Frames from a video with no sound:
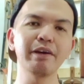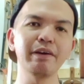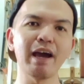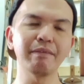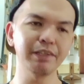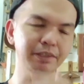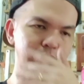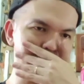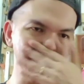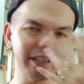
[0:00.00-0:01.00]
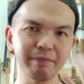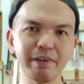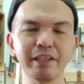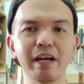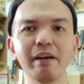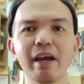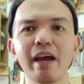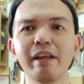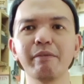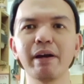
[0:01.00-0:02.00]
good afternoon, good evening to
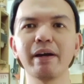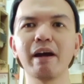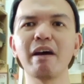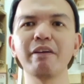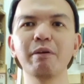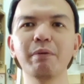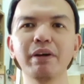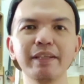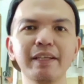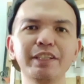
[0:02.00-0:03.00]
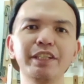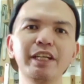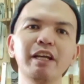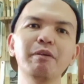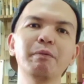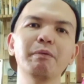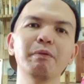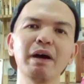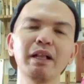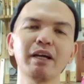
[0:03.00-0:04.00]
anywhere around the world. This is Gene.
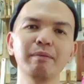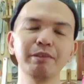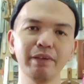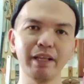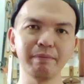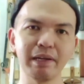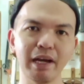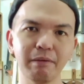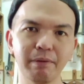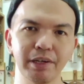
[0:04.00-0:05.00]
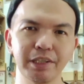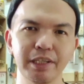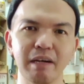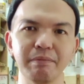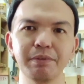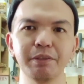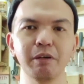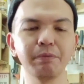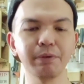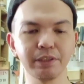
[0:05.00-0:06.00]
Welcome to 11.9 Workshop.
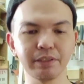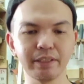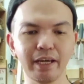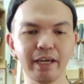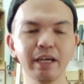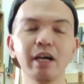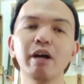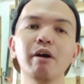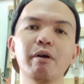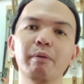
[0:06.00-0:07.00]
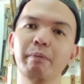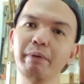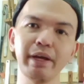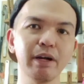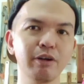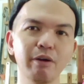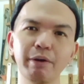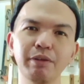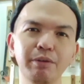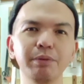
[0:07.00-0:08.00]
So for today, we are
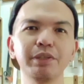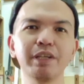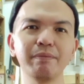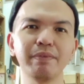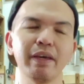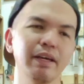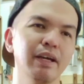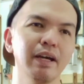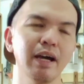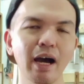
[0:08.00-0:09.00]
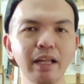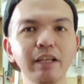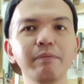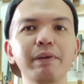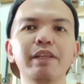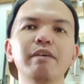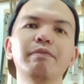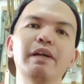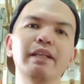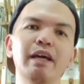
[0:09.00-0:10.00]
going to do something a little bit
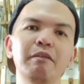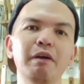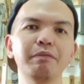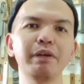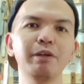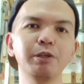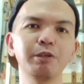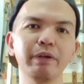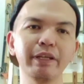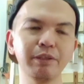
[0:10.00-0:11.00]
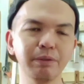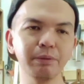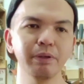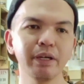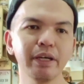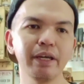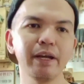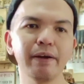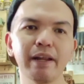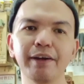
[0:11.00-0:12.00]
different than what we usually do
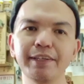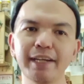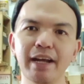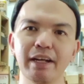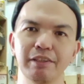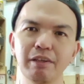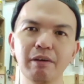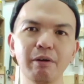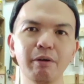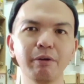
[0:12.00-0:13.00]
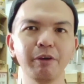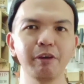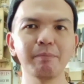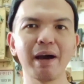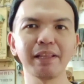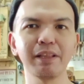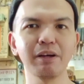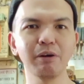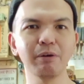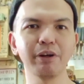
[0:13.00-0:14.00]
here in our channel. So you might
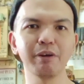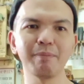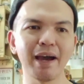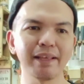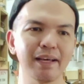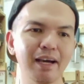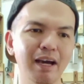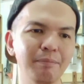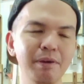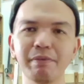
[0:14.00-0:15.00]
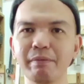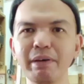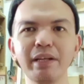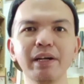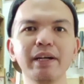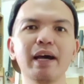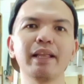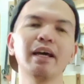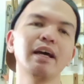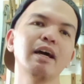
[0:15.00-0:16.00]
know, or you might be familiar
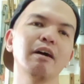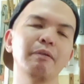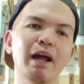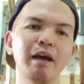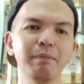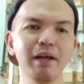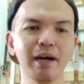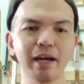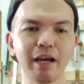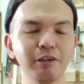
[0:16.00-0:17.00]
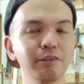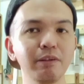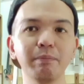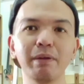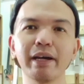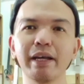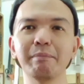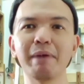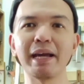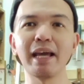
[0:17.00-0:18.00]
that when I vlog, I usually vlog in
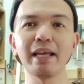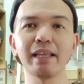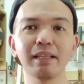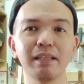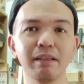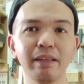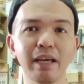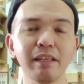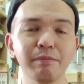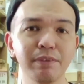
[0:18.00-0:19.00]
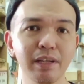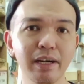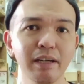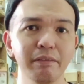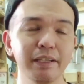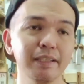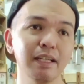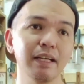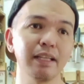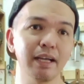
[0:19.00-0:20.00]
my native tongue, which is
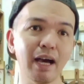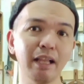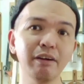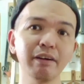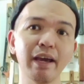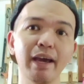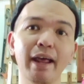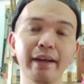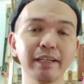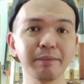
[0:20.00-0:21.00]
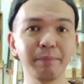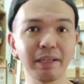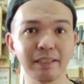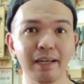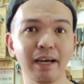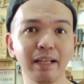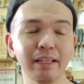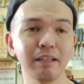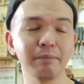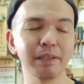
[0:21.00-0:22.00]
Tagalog, and I just mix a
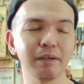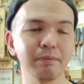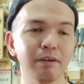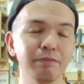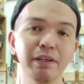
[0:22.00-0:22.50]
little bit of a